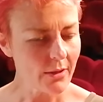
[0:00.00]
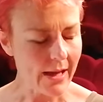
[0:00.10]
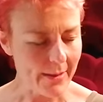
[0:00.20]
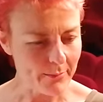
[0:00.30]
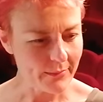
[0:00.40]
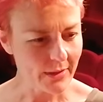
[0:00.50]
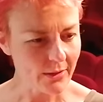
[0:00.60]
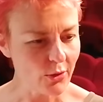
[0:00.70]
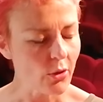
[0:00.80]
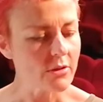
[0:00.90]
am
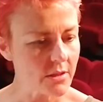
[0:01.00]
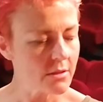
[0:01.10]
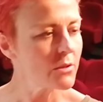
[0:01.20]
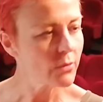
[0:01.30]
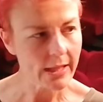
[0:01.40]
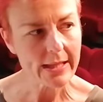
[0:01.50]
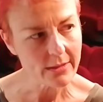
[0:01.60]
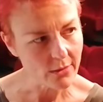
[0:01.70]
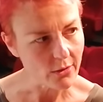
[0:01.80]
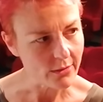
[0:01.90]
not so
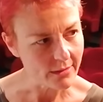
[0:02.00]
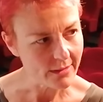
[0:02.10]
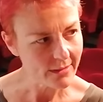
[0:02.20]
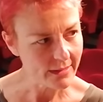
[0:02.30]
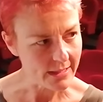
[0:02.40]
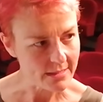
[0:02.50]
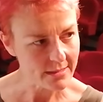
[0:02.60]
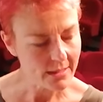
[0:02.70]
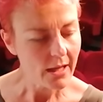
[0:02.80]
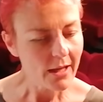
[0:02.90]
keen on
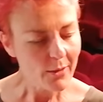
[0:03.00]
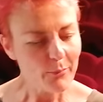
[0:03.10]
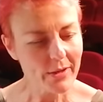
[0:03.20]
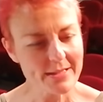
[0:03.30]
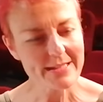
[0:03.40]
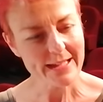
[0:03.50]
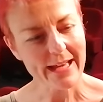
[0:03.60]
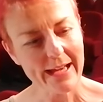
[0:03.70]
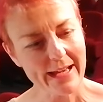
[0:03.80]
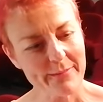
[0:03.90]
this, but
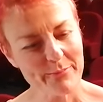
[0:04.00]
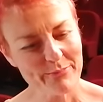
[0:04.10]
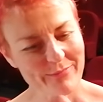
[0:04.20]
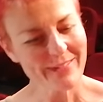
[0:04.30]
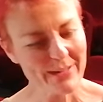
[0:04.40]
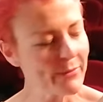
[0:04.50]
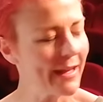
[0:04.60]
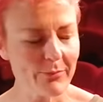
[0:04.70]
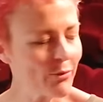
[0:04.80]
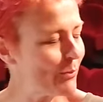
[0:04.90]

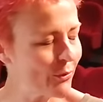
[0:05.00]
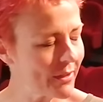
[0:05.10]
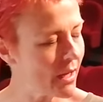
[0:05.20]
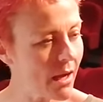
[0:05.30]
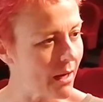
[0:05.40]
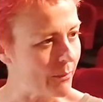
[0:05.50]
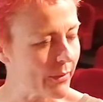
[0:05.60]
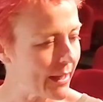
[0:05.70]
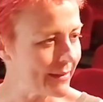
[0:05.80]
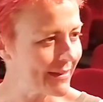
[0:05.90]
they promote the harp,
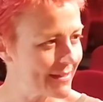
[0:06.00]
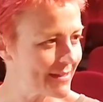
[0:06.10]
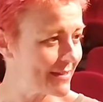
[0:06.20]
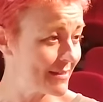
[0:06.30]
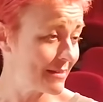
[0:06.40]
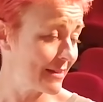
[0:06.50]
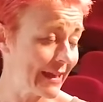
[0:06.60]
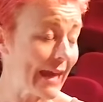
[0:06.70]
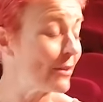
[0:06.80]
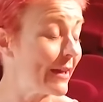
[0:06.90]
and this is
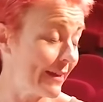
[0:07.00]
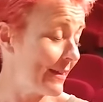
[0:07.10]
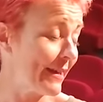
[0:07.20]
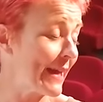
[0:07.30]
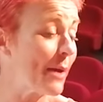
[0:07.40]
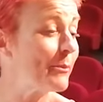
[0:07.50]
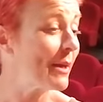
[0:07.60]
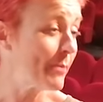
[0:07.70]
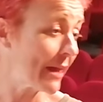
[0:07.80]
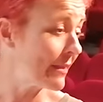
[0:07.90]
it can't be
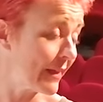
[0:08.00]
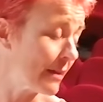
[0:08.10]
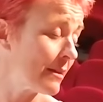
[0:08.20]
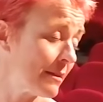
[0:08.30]
a bad thing.